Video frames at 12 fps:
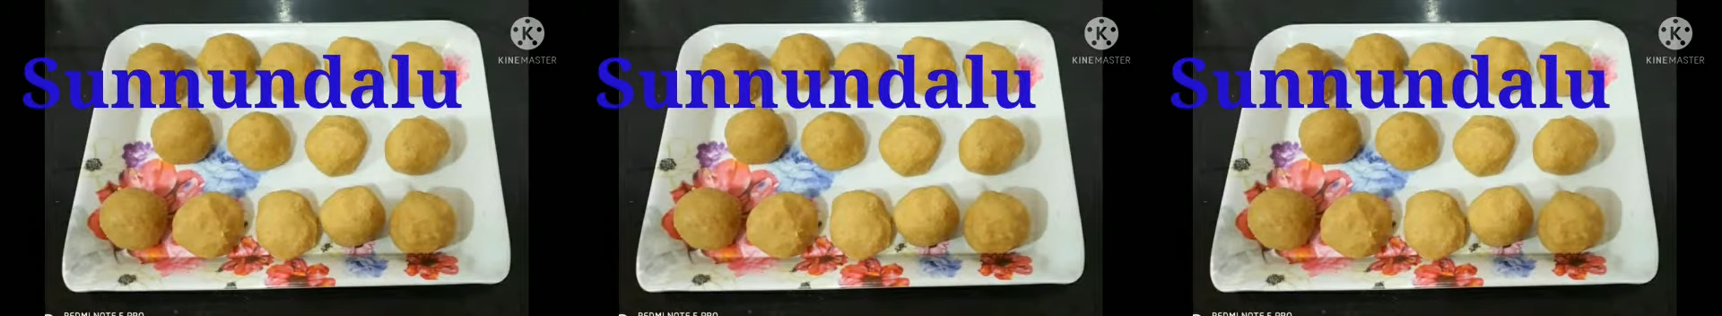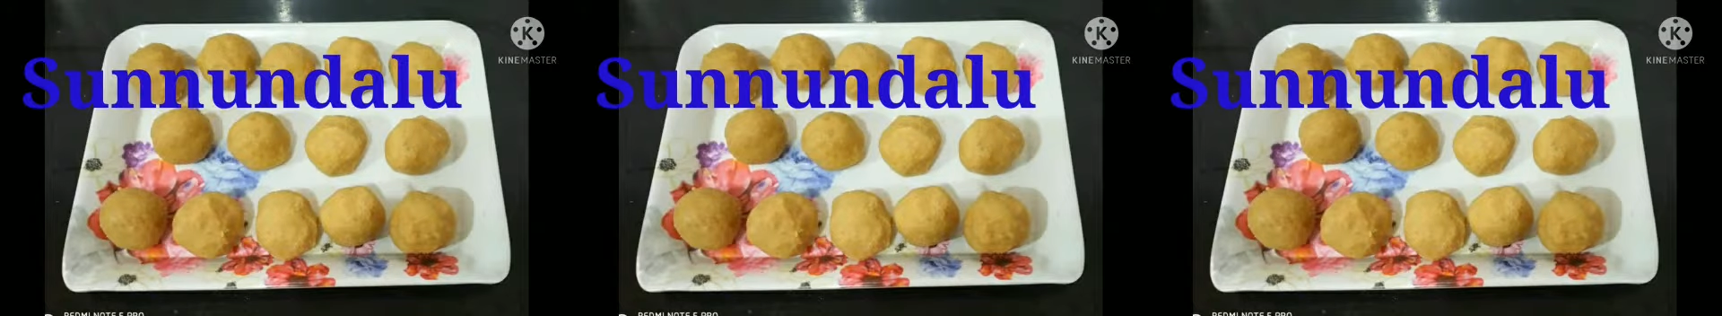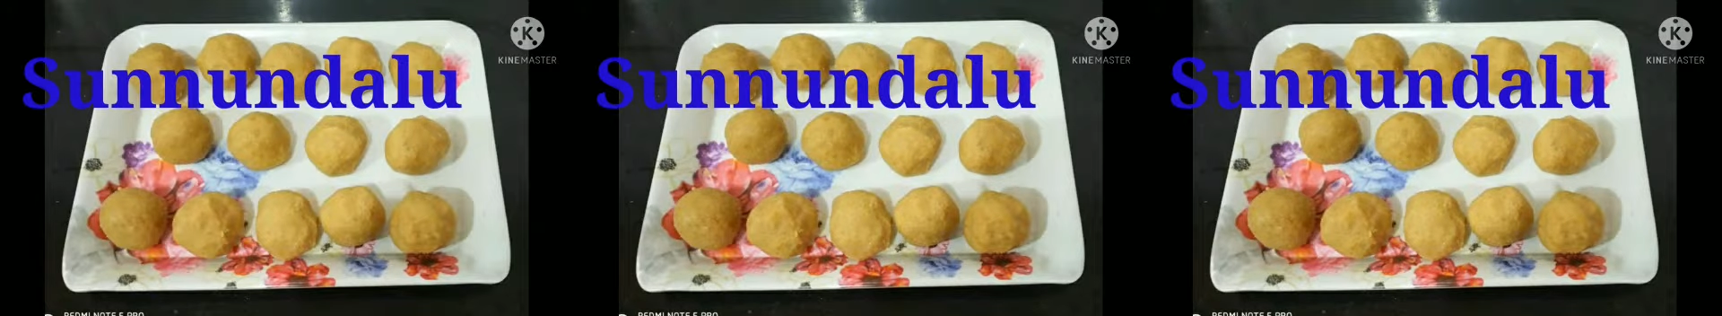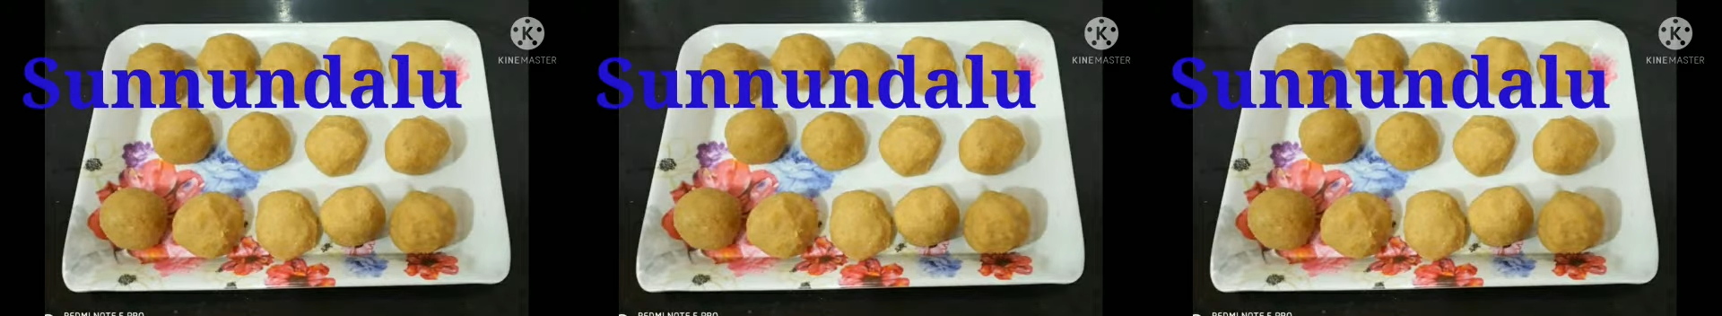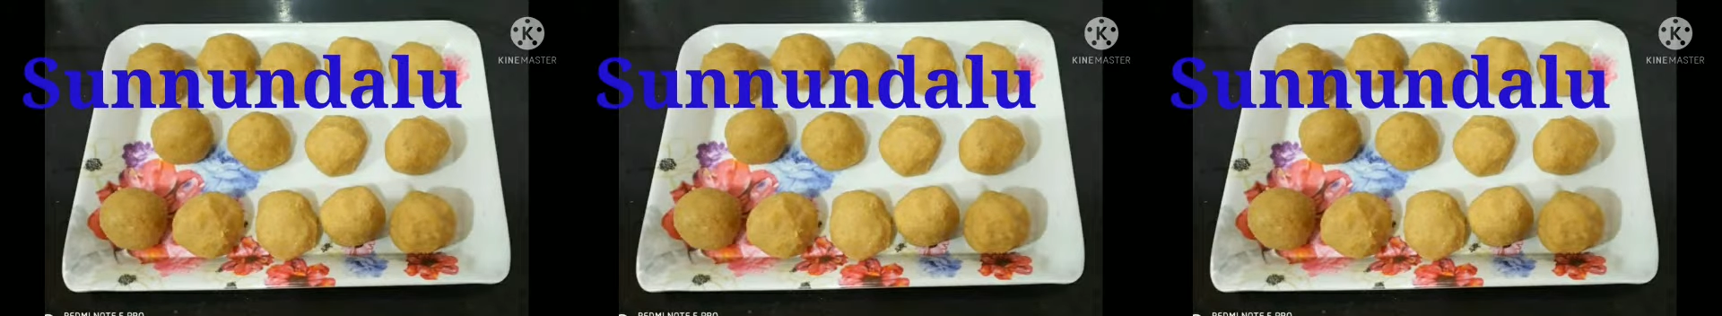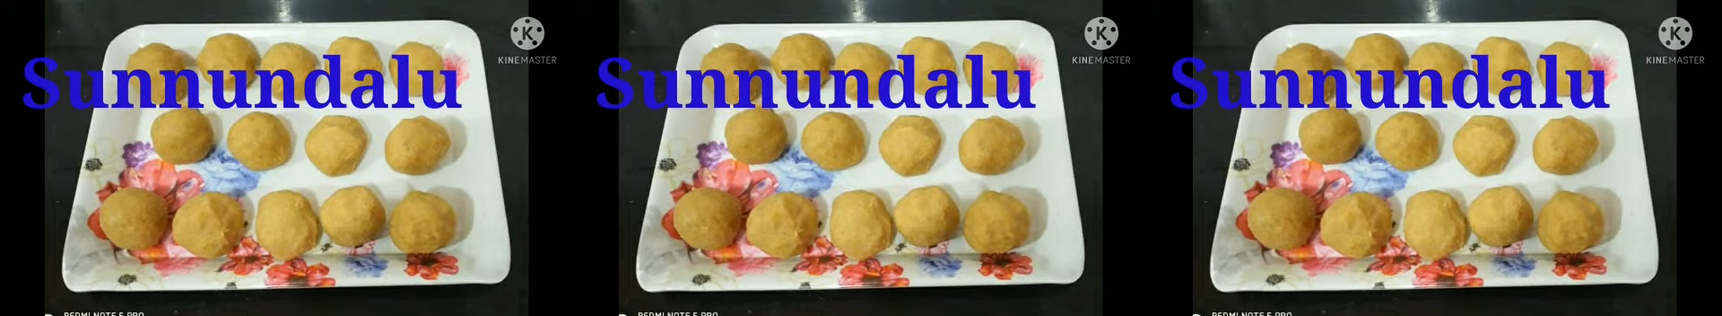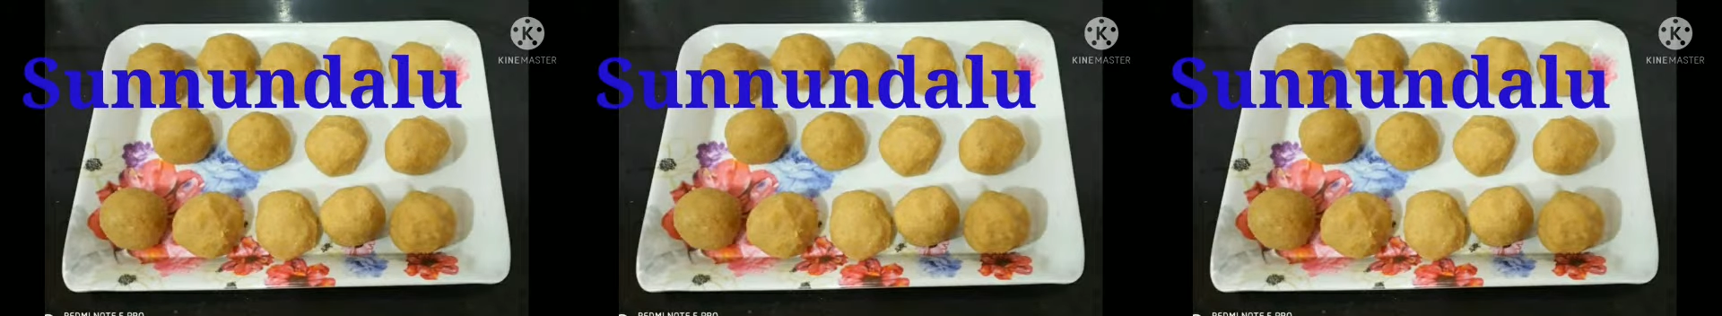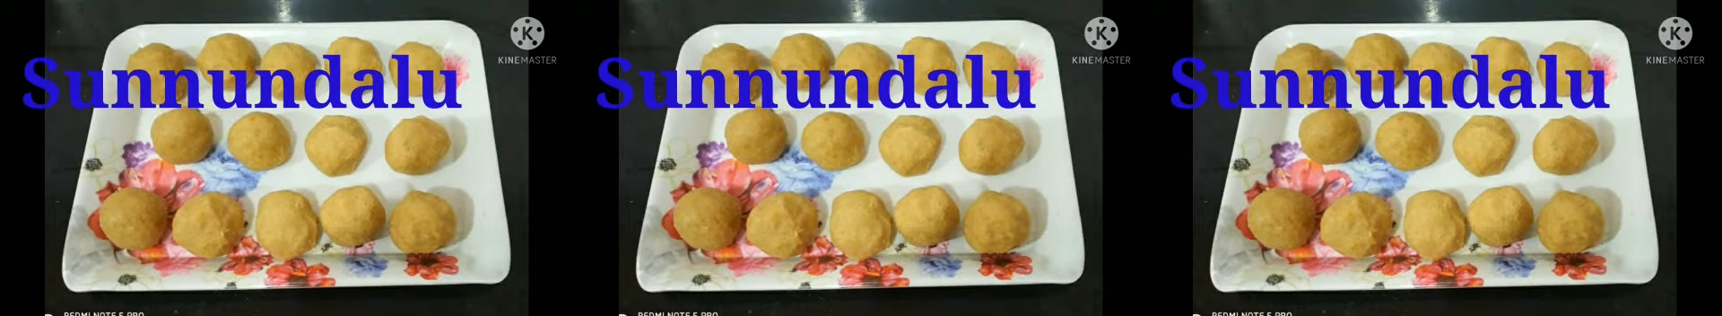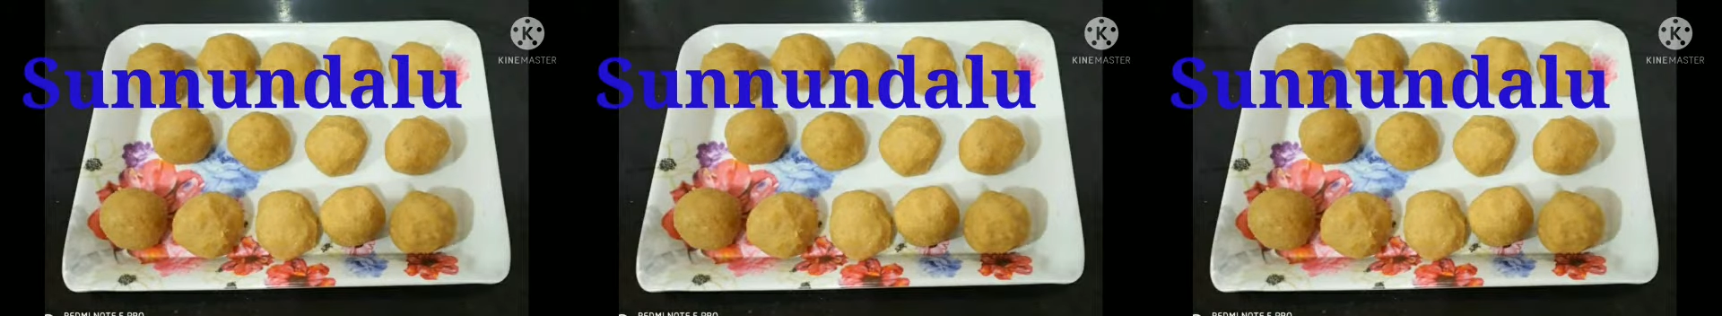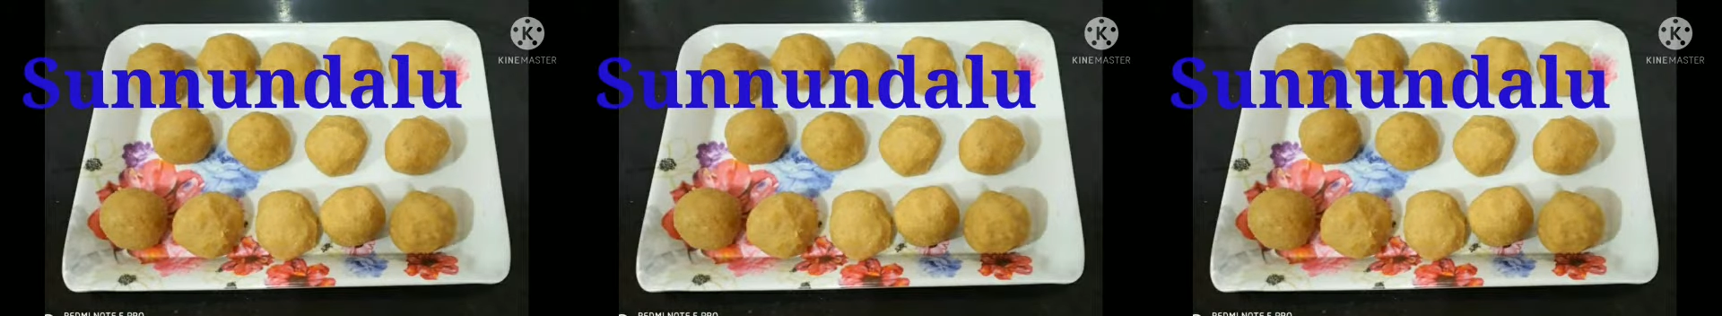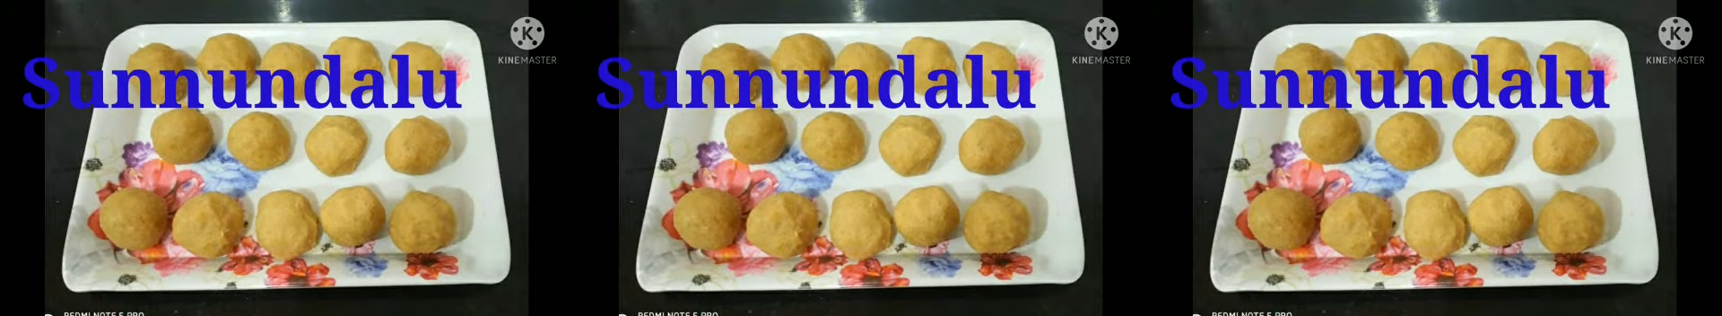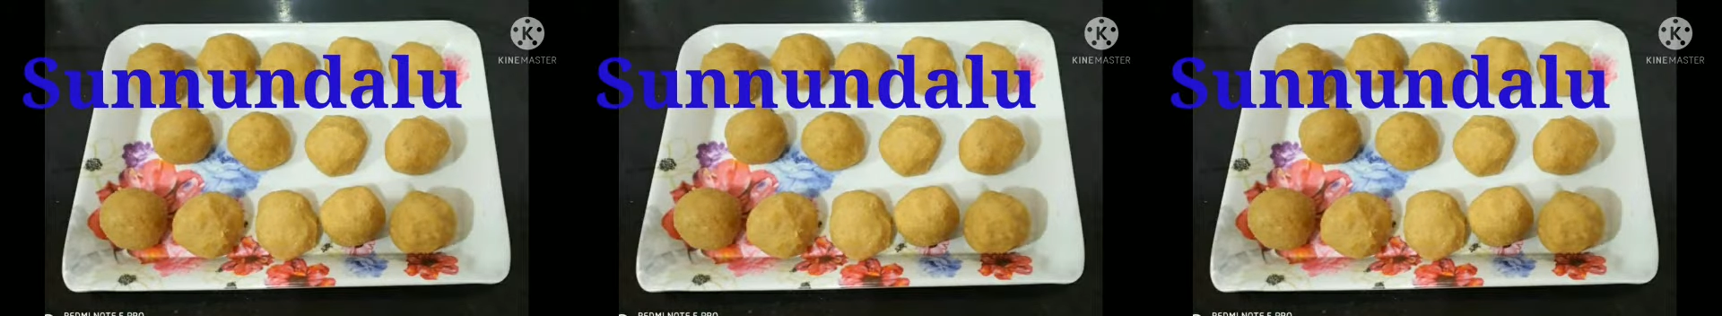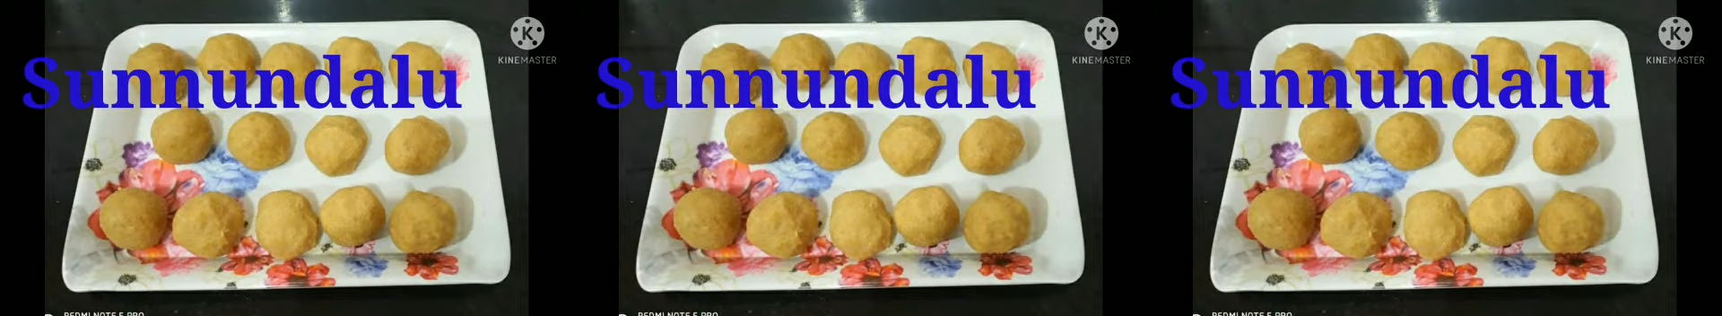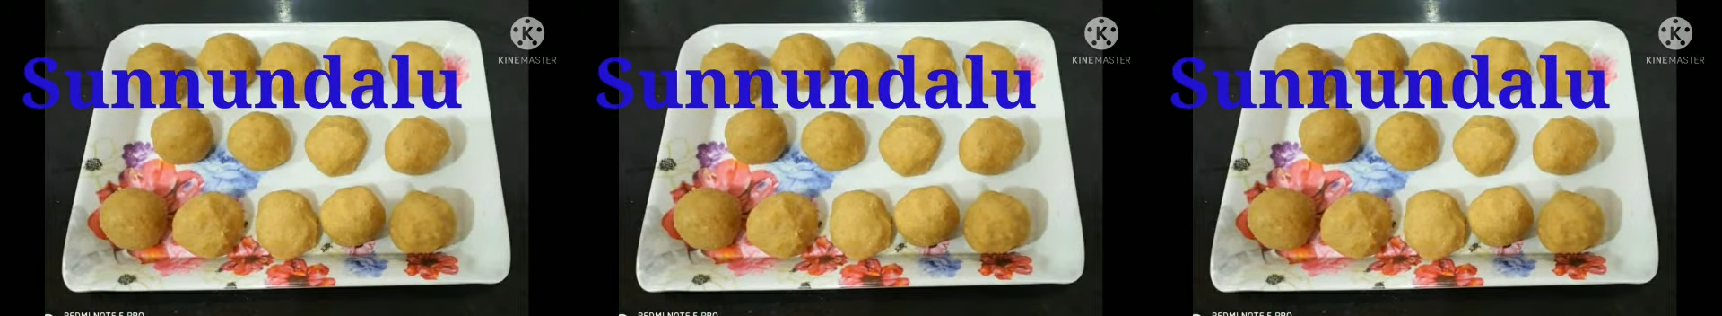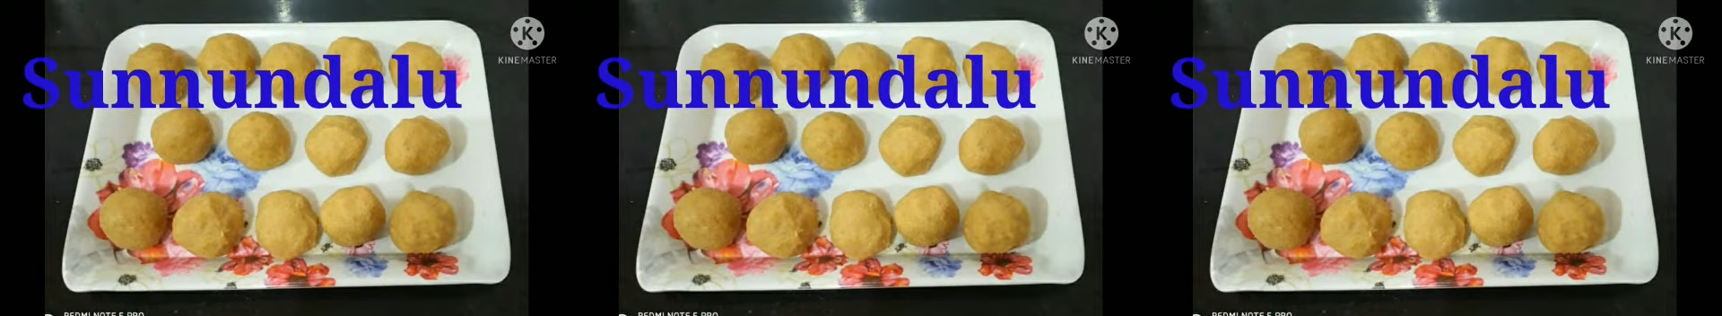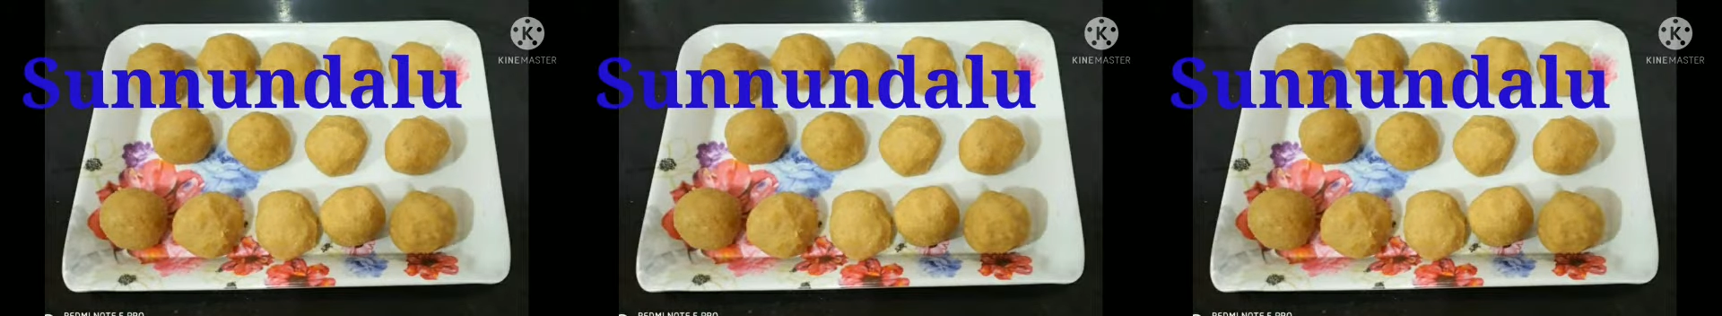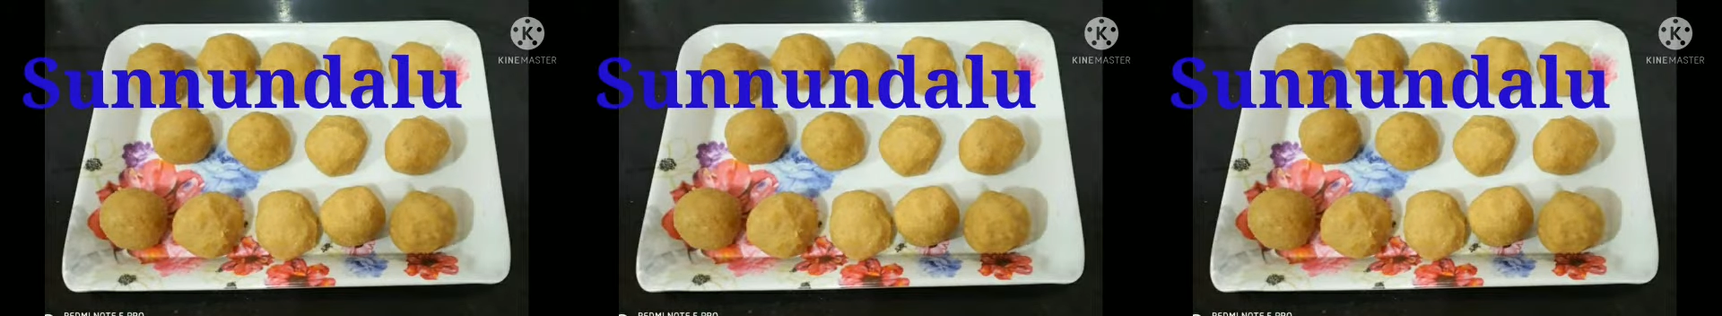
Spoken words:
Nobody's mouth can be seen.